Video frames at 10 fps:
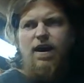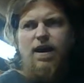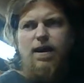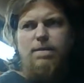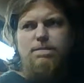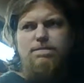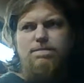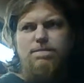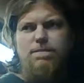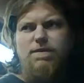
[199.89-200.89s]
And
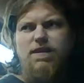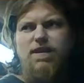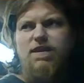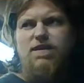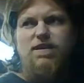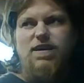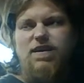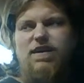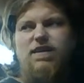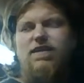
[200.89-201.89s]

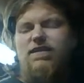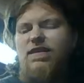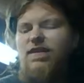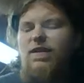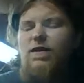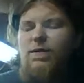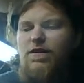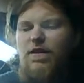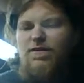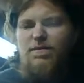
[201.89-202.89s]
into the thing
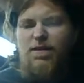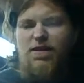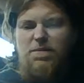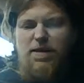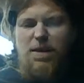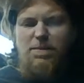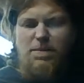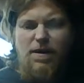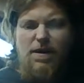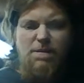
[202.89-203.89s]
with everybody blabbing
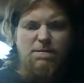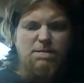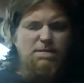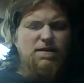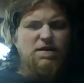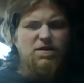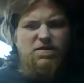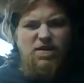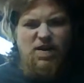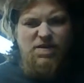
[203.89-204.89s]
about,
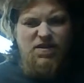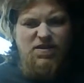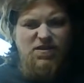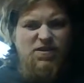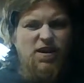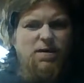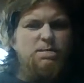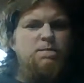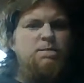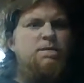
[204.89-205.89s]
graphics and shit.
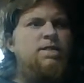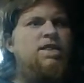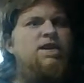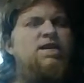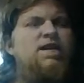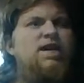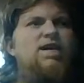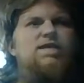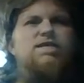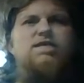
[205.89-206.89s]

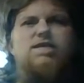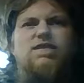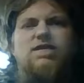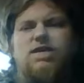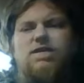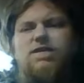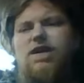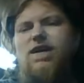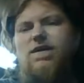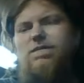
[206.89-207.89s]
Like, oh
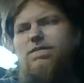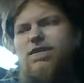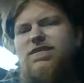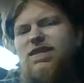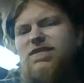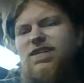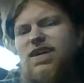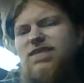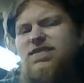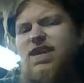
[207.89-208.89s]
yeah, PlayStation
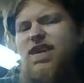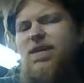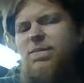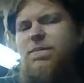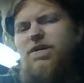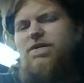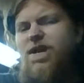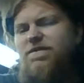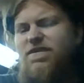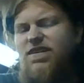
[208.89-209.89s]
has 1080p
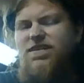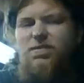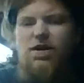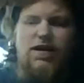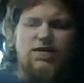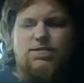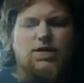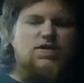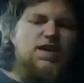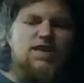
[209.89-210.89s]
graphics, while
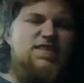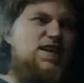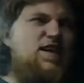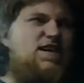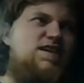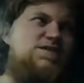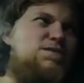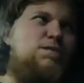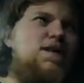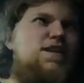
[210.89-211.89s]
Xbox only has
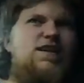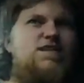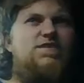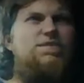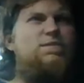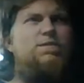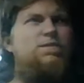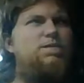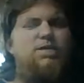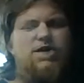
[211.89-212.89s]
900p or
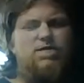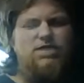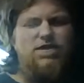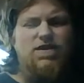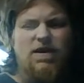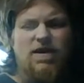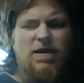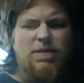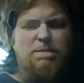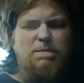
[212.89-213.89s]
whatever.
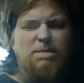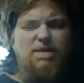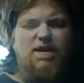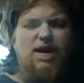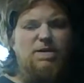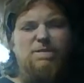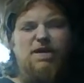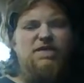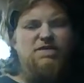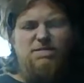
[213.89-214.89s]
Okay,
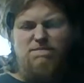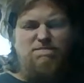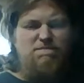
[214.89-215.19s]
bitch.